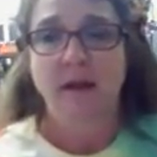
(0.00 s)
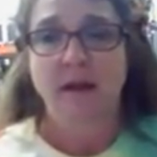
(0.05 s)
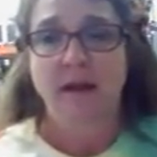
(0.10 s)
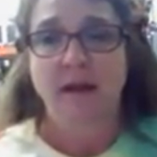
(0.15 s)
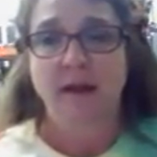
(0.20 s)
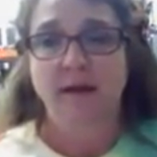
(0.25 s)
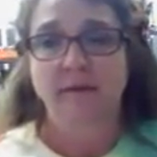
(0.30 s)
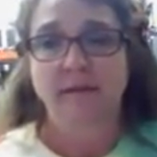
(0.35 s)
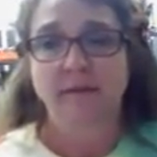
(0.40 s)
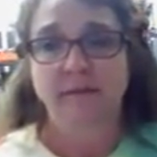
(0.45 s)

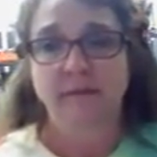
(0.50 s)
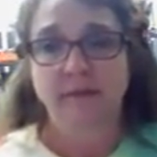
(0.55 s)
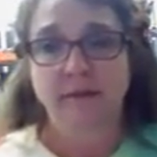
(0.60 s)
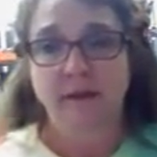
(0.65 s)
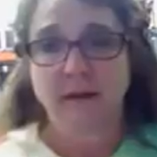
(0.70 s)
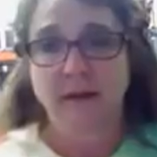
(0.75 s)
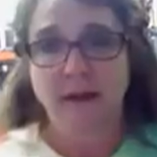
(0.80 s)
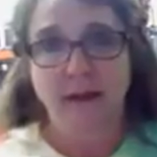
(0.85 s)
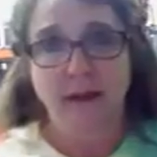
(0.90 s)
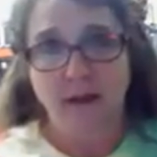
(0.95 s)

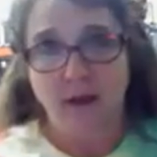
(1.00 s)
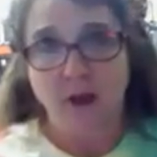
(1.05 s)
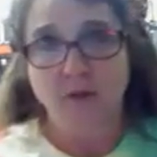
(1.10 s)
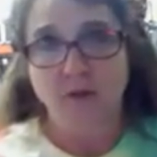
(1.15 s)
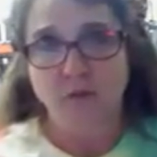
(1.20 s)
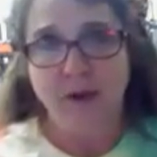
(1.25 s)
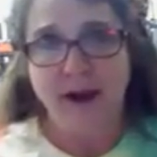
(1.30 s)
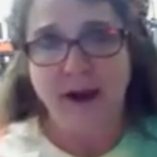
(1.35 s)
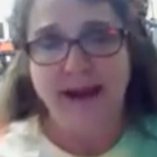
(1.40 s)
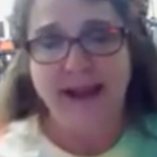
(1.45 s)
on
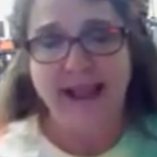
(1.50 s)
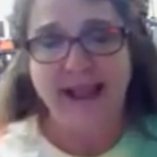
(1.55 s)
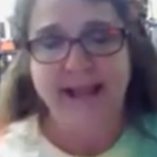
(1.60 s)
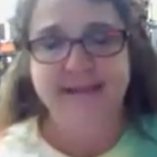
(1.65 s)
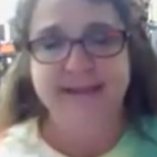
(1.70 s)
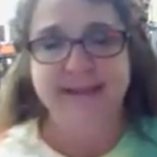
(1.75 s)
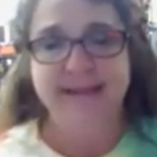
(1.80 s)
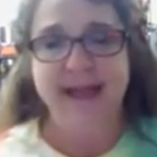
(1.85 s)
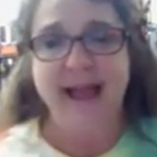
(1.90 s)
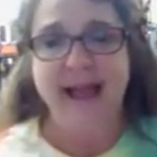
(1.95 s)
the
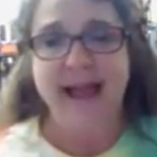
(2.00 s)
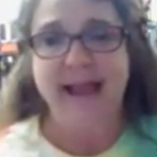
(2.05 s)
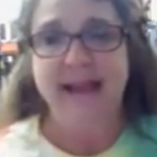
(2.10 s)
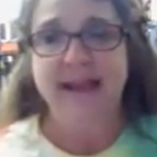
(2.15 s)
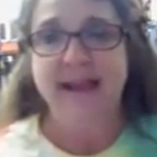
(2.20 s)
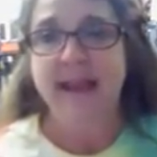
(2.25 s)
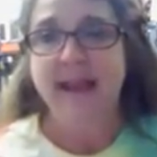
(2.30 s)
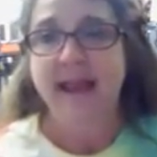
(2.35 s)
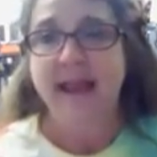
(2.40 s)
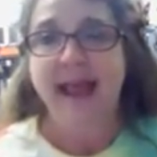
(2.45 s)
right-hand side,
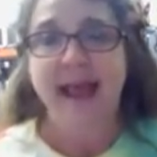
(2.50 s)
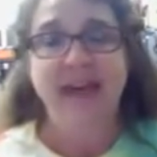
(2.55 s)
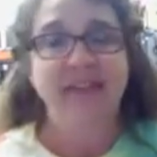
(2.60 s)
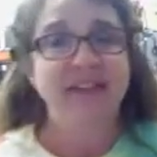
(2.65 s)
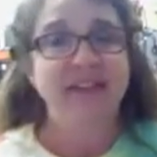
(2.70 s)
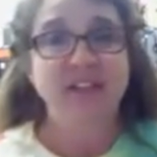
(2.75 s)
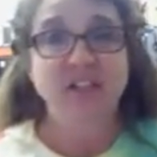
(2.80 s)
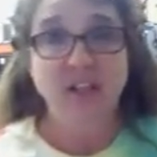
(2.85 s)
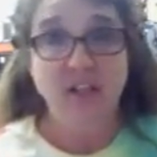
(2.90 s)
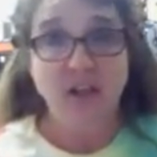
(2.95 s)
and
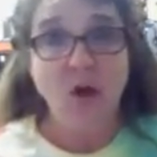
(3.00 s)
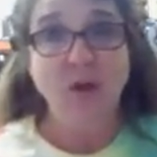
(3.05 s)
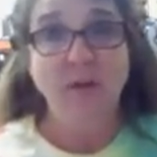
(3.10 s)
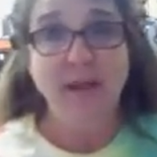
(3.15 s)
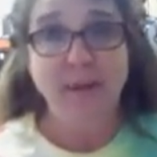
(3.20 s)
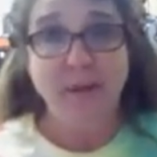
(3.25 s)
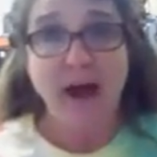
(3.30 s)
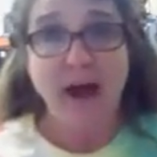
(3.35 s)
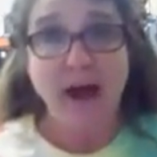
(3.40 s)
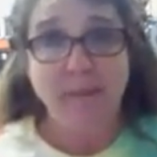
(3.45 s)
this will
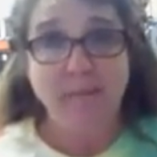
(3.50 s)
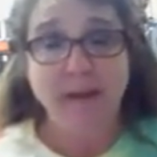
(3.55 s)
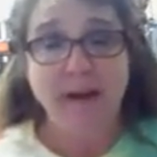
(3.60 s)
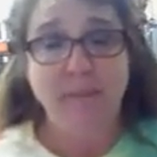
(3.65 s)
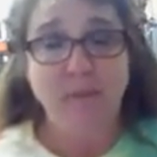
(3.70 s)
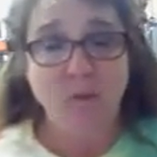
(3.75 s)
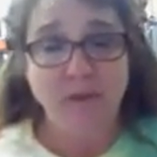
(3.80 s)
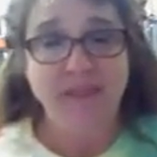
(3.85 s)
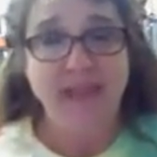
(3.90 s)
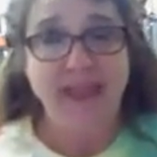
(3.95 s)
only pop
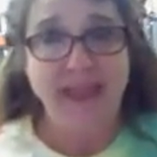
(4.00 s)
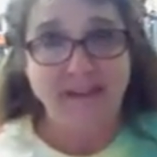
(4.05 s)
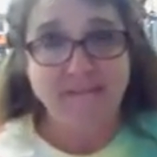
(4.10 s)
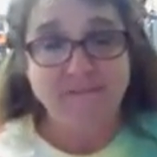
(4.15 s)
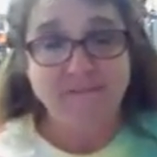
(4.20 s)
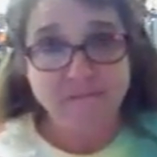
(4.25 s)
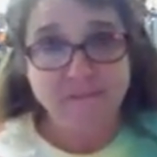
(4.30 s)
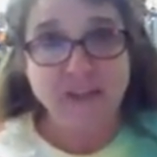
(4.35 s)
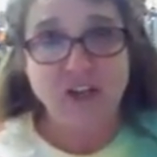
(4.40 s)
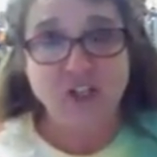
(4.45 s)
up when they have
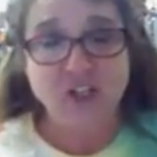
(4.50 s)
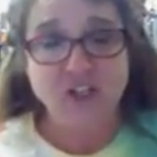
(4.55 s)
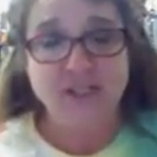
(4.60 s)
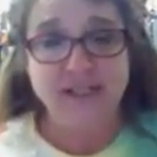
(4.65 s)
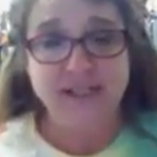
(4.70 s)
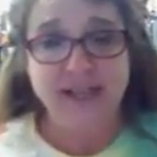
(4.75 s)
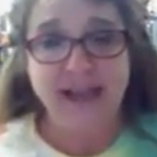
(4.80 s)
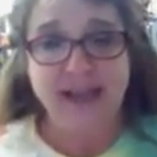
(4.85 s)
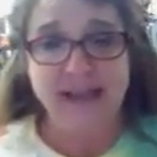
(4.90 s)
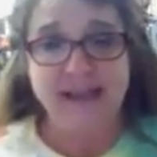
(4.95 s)
finished the
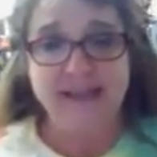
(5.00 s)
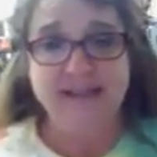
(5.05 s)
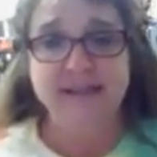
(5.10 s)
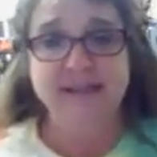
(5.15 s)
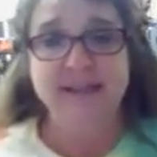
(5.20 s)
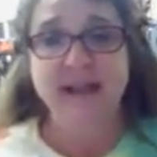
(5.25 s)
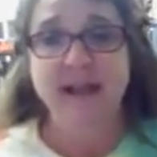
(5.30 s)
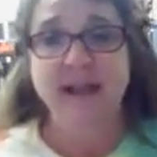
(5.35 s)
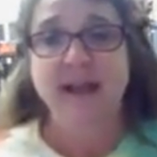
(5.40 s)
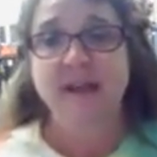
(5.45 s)

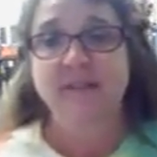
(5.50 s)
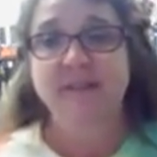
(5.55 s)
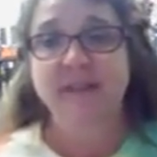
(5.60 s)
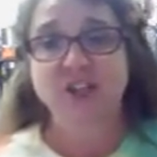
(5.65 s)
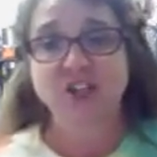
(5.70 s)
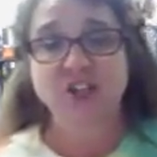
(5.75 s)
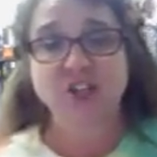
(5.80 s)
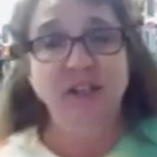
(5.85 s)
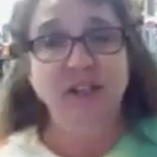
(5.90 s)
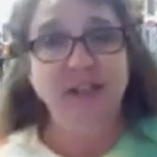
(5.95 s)
test. They
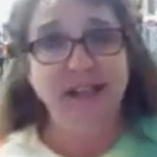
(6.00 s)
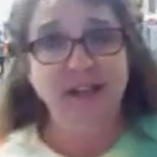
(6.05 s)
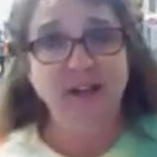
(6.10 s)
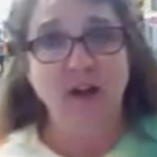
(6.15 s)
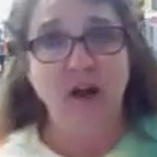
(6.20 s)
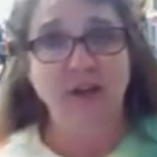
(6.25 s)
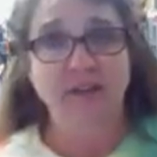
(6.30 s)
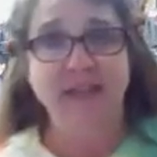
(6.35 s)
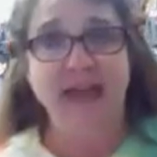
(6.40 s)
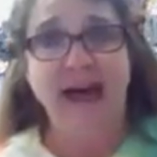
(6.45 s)
should click
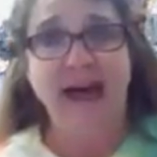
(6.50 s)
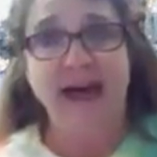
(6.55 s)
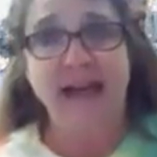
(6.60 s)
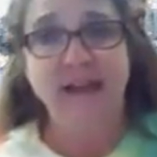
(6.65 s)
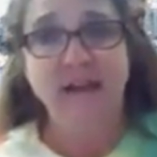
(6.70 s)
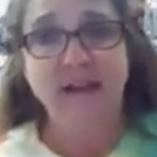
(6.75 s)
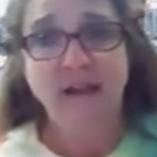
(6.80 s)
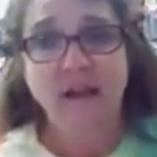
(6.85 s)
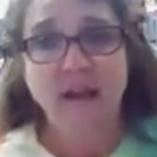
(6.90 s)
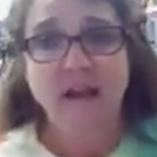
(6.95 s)
on that.
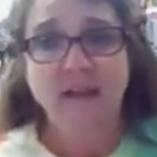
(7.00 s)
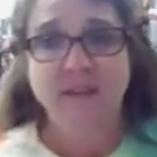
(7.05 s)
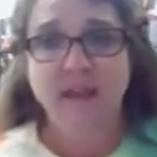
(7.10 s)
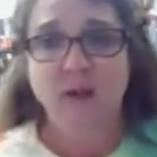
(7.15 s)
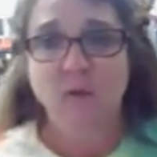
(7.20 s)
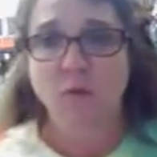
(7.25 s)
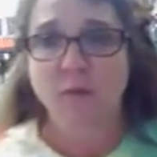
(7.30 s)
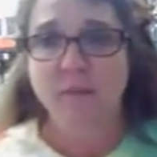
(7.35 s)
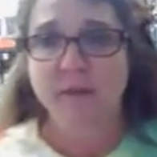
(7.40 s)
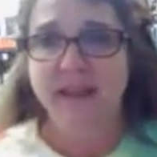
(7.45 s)
They
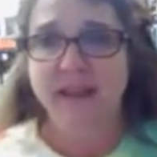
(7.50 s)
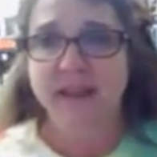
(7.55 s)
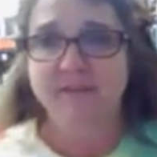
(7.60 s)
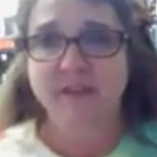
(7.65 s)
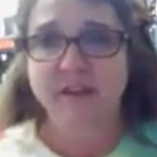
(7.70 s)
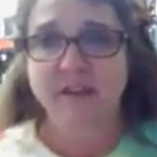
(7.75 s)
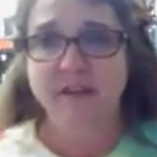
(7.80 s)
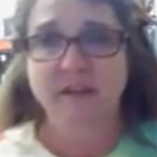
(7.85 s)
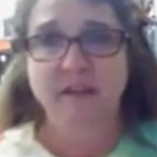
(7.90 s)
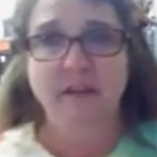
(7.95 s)
will be
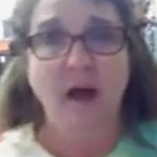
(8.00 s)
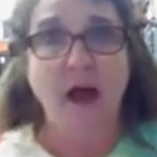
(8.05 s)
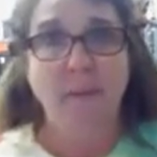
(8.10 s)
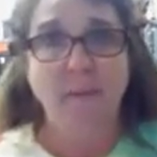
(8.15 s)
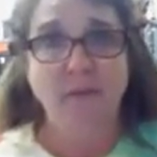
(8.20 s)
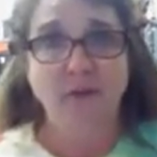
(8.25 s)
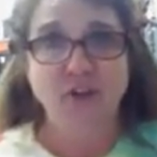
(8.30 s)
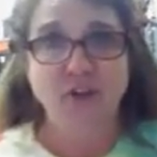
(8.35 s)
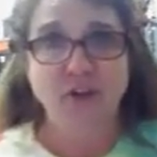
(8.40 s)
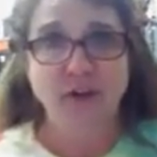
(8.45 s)
given the
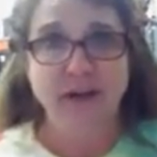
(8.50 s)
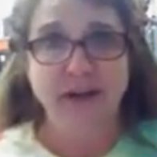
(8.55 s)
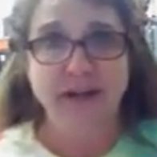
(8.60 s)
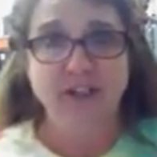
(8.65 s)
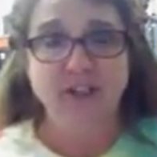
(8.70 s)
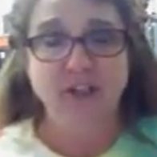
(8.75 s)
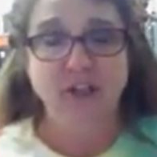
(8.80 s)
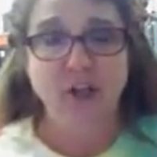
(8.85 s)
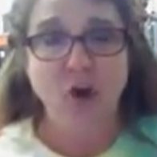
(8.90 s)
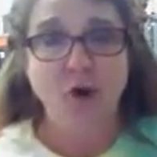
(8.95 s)
opportunity
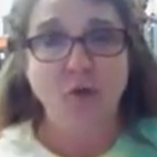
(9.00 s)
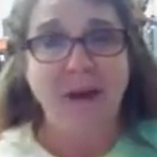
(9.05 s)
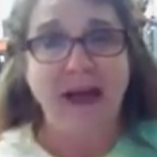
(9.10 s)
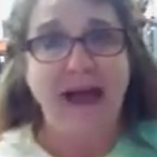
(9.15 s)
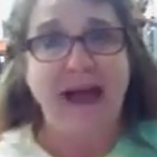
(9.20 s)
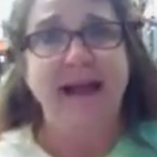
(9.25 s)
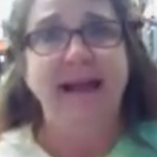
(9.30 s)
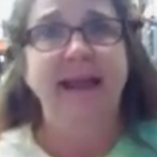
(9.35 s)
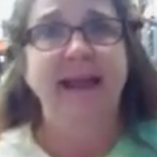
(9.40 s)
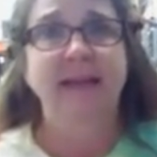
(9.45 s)
to go
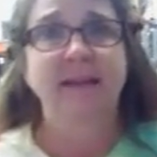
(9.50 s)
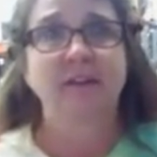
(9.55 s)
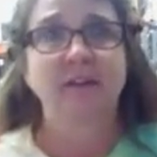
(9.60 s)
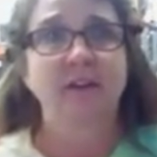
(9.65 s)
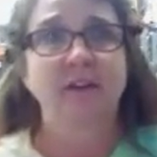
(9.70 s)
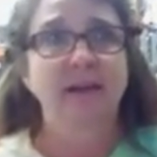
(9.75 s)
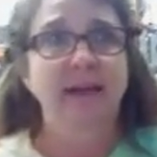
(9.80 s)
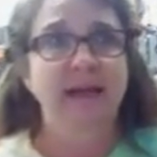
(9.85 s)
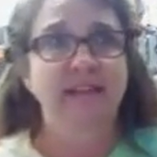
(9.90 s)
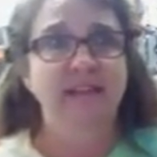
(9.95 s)
back and
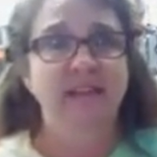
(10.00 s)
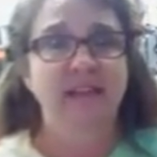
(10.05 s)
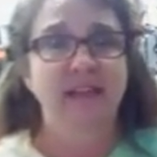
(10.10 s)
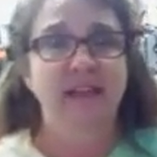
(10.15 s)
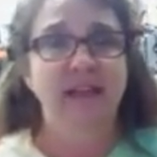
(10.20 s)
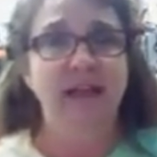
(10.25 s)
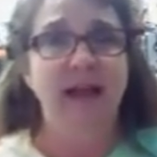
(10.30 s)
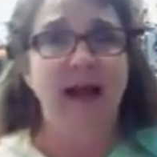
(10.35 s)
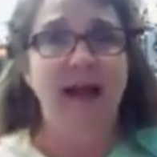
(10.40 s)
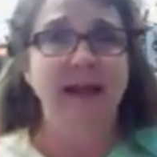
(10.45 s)
look at
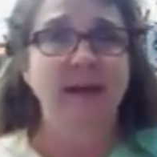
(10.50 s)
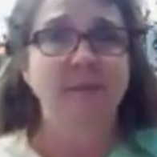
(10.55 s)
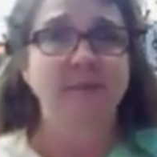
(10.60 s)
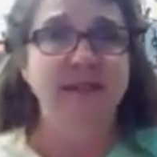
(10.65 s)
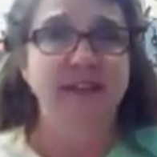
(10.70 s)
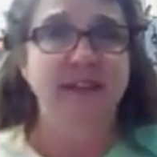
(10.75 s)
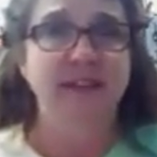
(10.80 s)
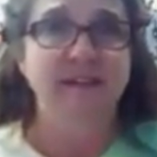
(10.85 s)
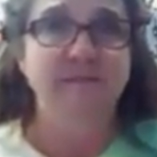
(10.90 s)
the items that